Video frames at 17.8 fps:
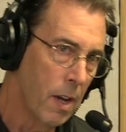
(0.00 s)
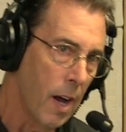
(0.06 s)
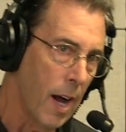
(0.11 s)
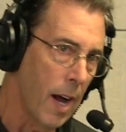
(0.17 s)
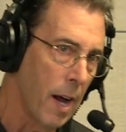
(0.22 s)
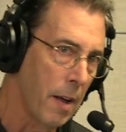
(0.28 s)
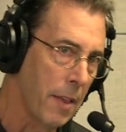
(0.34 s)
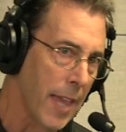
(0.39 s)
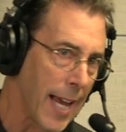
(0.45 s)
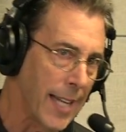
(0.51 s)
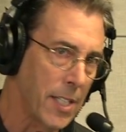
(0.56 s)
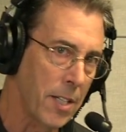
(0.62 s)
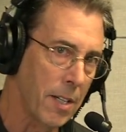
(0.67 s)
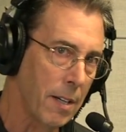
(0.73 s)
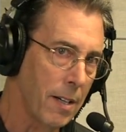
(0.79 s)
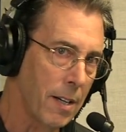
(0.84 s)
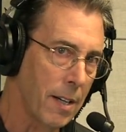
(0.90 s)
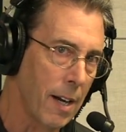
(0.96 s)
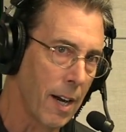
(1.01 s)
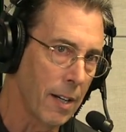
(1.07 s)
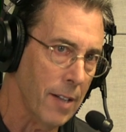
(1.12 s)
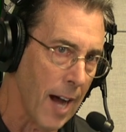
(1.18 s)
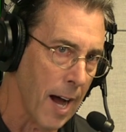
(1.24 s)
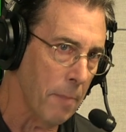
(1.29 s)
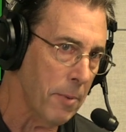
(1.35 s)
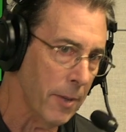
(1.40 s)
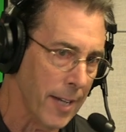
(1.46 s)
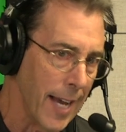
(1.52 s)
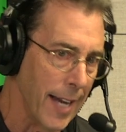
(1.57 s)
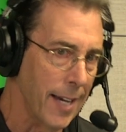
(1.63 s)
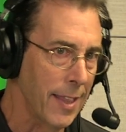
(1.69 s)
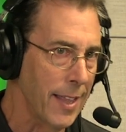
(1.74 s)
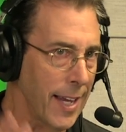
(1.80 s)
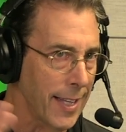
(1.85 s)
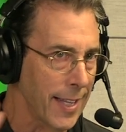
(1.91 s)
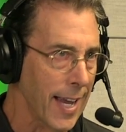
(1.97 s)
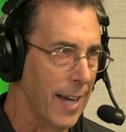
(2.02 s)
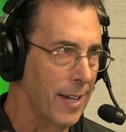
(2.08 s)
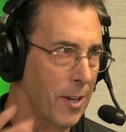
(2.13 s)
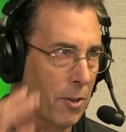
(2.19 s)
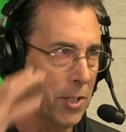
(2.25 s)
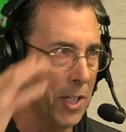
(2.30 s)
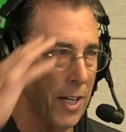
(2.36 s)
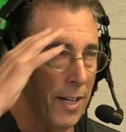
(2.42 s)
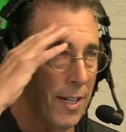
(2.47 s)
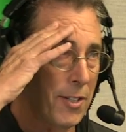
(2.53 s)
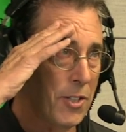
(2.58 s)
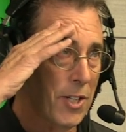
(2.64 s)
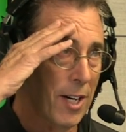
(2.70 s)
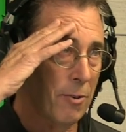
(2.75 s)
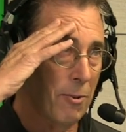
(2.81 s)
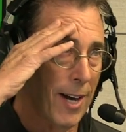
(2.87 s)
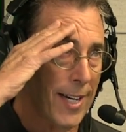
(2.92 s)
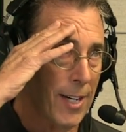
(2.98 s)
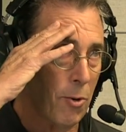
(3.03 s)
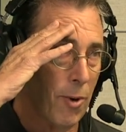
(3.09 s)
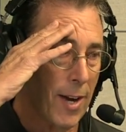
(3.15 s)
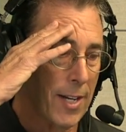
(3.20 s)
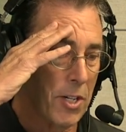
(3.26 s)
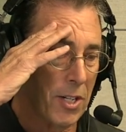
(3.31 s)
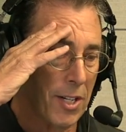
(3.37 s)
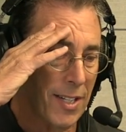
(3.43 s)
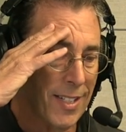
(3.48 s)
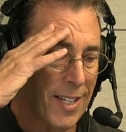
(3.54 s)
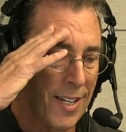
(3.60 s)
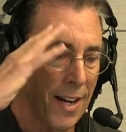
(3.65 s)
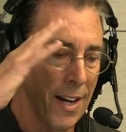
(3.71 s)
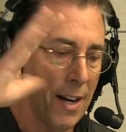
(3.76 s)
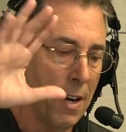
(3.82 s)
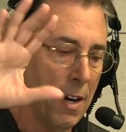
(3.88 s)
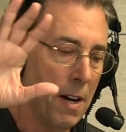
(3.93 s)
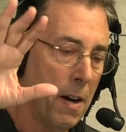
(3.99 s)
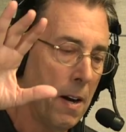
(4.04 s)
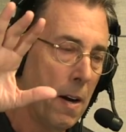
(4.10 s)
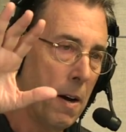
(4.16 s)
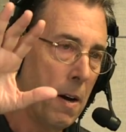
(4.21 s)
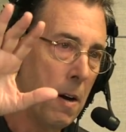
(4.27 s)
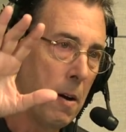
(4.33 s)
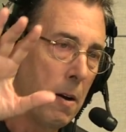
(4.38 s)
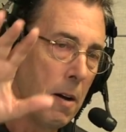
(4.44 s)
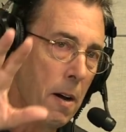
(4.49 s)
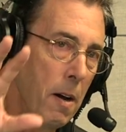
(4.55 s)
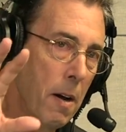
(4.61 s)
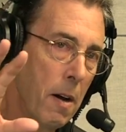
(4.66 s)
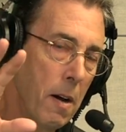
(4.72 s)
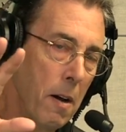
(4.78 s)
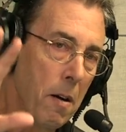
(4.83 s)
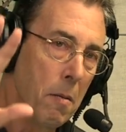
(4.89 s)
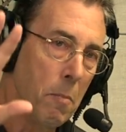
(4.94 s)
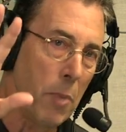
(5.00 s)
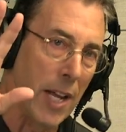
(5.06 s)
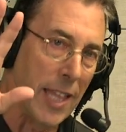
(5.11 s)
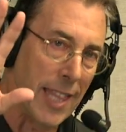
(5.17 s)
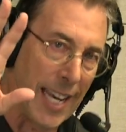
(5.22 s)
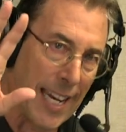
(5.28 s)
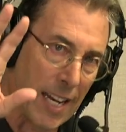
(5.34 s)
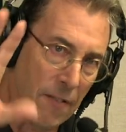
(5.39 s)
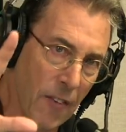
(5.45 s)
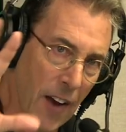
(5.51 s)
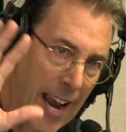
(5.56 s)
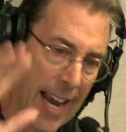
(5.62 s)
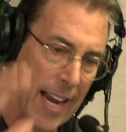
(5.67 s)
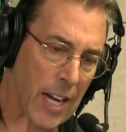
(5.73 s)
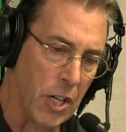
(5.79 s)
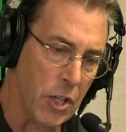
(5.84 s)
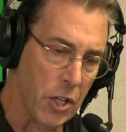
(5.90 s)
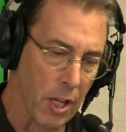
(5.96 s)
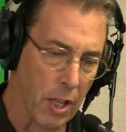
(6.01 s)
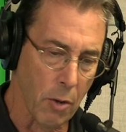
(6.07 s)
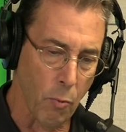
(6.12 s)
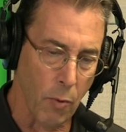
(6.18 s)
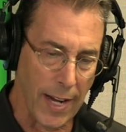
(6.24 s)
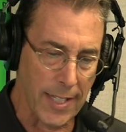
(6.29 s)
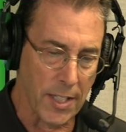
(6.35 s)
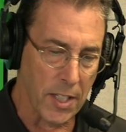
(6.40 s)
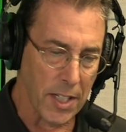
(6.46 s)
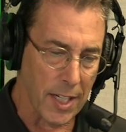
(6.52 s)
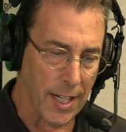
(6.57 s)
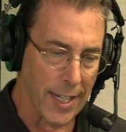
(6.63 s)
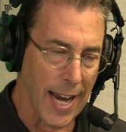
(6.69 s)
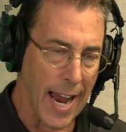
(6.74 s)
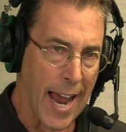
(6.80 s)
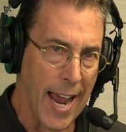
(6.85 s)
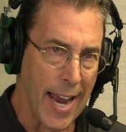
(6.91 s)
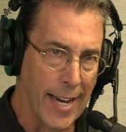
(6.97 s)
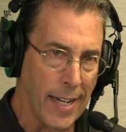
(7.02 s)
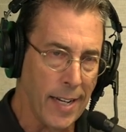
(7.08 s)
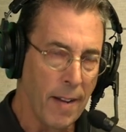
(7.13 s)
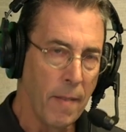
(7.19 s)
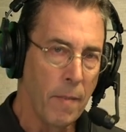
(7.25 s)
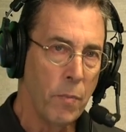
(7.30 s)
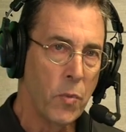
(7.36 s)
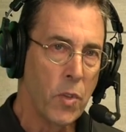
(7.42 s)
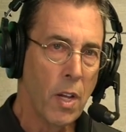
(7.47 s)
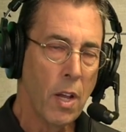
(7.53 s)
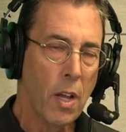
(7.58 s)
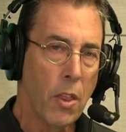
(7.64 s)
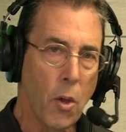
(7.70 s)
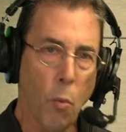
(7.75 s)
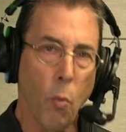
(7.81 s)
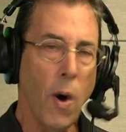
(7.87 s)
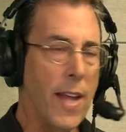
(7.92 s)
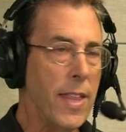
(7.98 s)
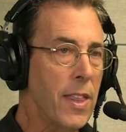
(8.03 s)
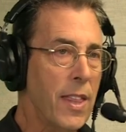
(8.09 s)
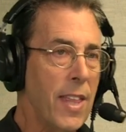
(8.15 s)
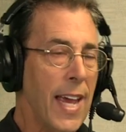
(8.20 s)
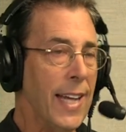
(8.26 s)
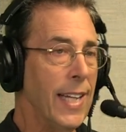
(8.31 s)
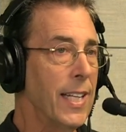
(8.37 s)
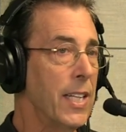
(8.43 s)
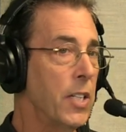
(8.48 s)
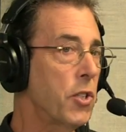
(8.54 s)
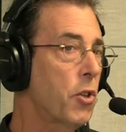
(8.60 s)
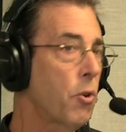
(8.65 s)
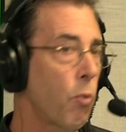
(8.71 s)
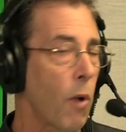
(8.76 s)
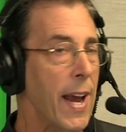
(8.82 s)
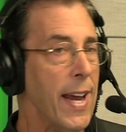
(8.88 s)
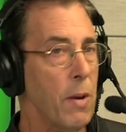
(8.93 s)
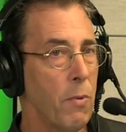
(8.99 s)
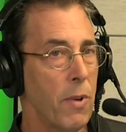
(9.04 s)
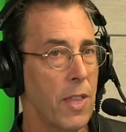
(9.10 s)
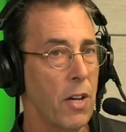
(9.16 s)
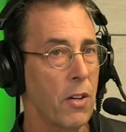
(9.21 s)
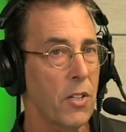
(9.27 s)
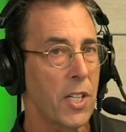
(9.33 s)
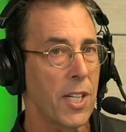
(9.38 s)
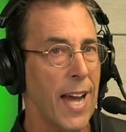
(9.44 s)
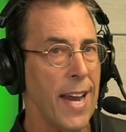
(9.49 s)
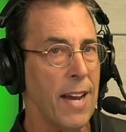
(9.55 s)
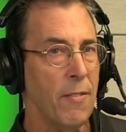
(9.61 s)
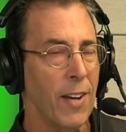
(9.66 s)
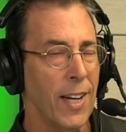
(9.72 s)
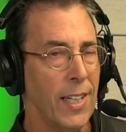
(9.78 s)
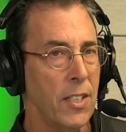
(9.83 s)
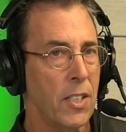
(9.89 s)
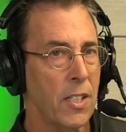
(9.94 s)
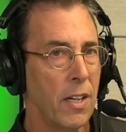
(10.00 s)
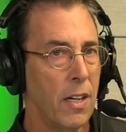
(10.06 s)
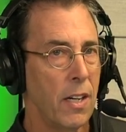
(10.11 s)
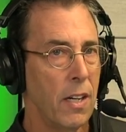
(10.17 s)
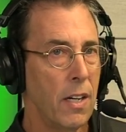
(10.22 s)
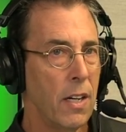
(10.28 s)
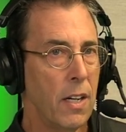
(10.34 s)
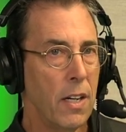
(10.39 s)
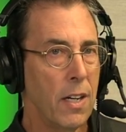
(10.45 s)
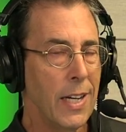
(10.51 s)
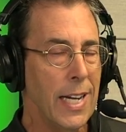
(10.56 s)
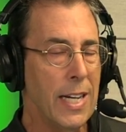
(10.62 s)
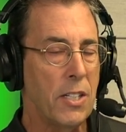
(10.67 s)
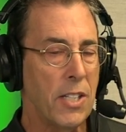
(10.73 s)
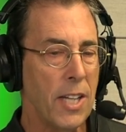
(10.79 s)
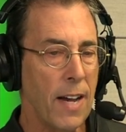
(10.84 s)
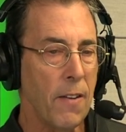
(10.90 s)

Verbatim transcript: Uh, that's a complicated thing that I know is going to generate questions. But the advantage of the ones today, the one thing that's great with your savings is